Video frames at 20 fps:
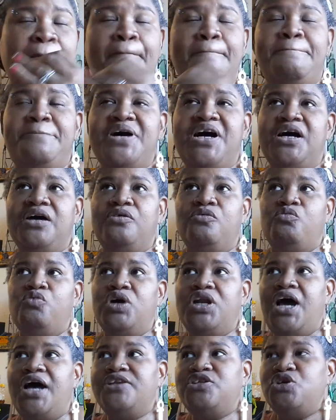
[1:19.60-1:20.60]
But
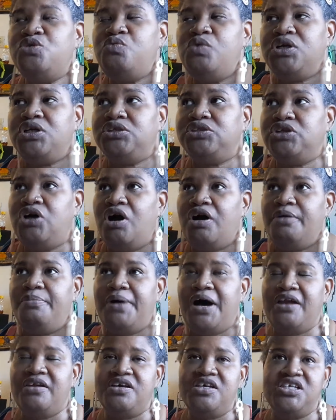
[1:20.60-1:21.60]
what I do want to talk
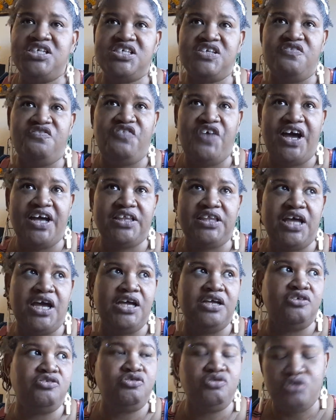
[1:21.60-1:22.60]
about is the fact
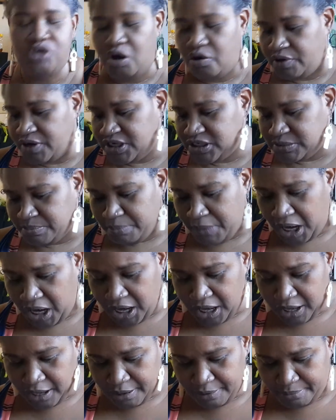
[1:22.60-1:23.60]
that, you know, his
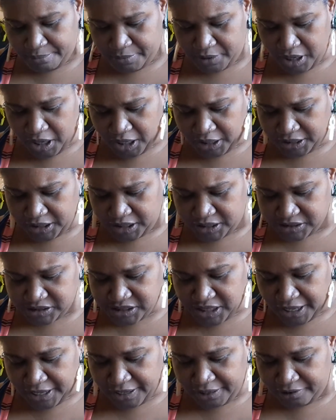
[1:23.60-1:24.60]
mom, I guess,
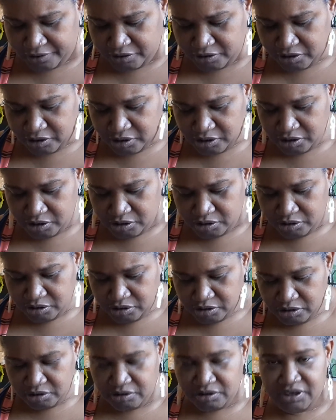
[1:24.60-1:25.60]
had
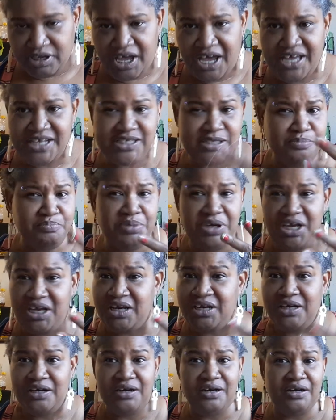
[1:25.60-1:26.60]
has
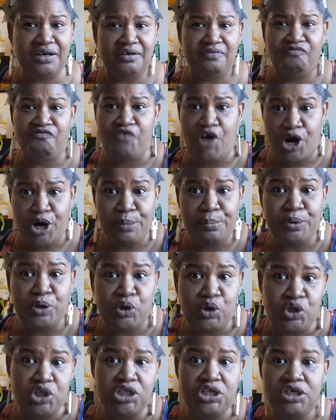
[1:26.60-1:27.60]
been
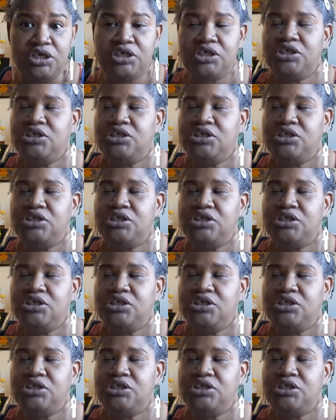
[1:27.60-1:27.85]
verbal